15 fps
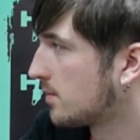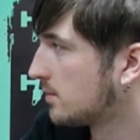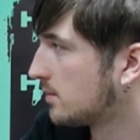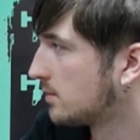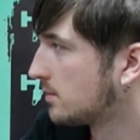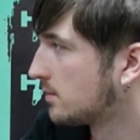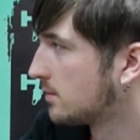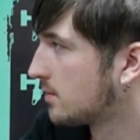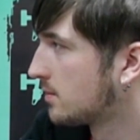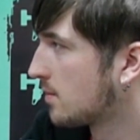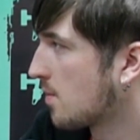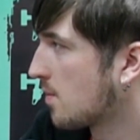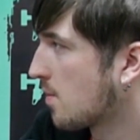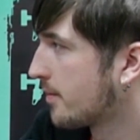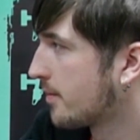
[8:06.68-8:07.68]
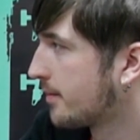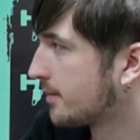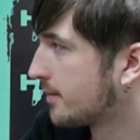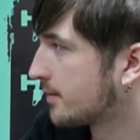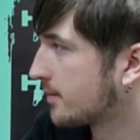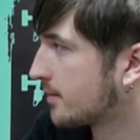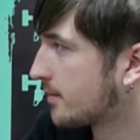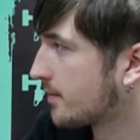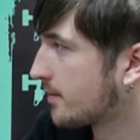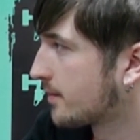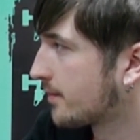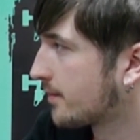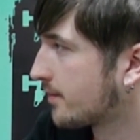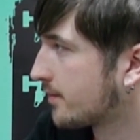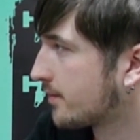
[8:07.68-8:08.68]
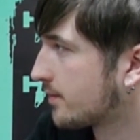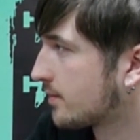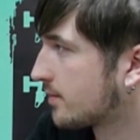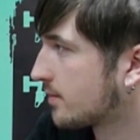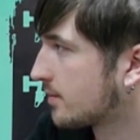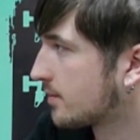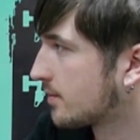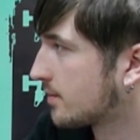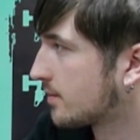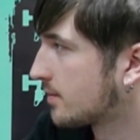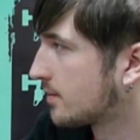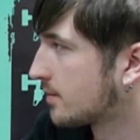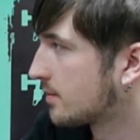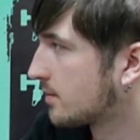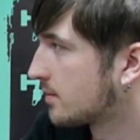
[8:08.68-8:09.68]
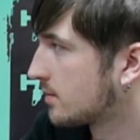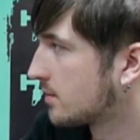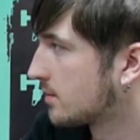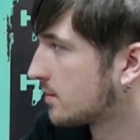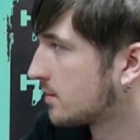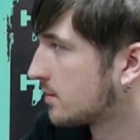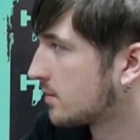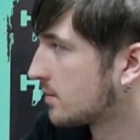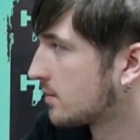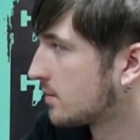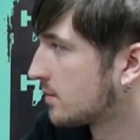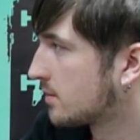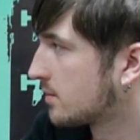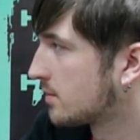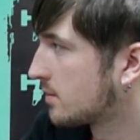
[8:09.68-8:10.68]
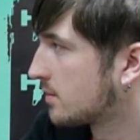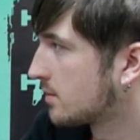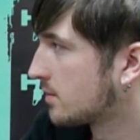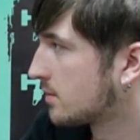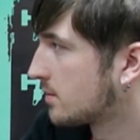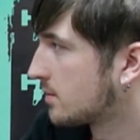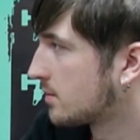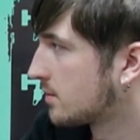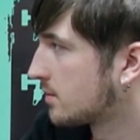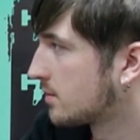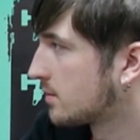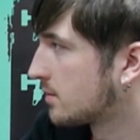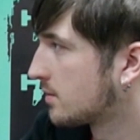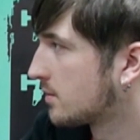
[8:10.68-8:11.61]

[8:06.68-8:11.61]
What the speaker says: [no speech]